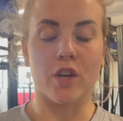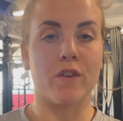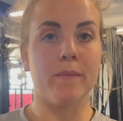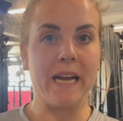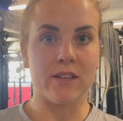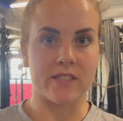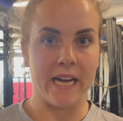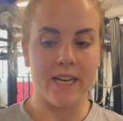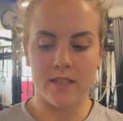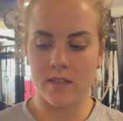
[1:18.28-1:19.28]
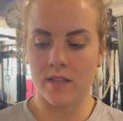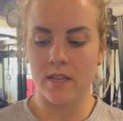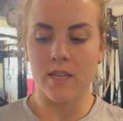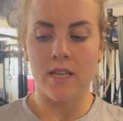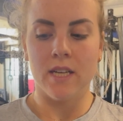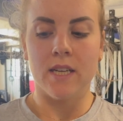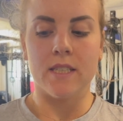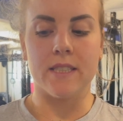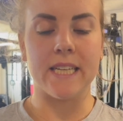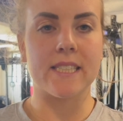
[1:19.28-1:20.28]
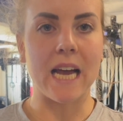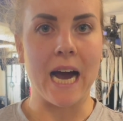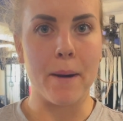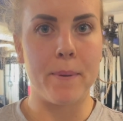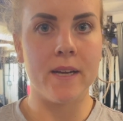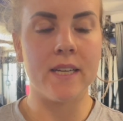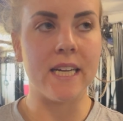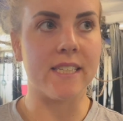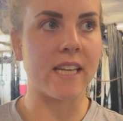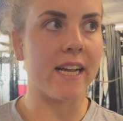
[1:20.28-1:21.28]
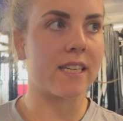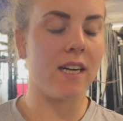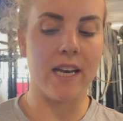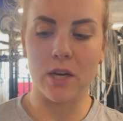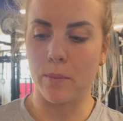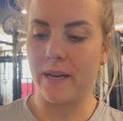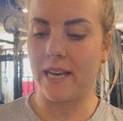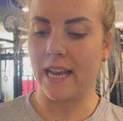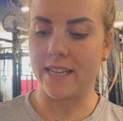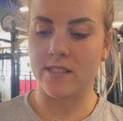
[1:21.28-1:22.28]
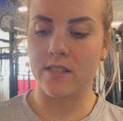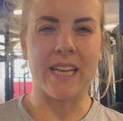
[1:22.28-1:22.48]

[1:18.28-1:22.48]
from the outset, this app is like a little bit less,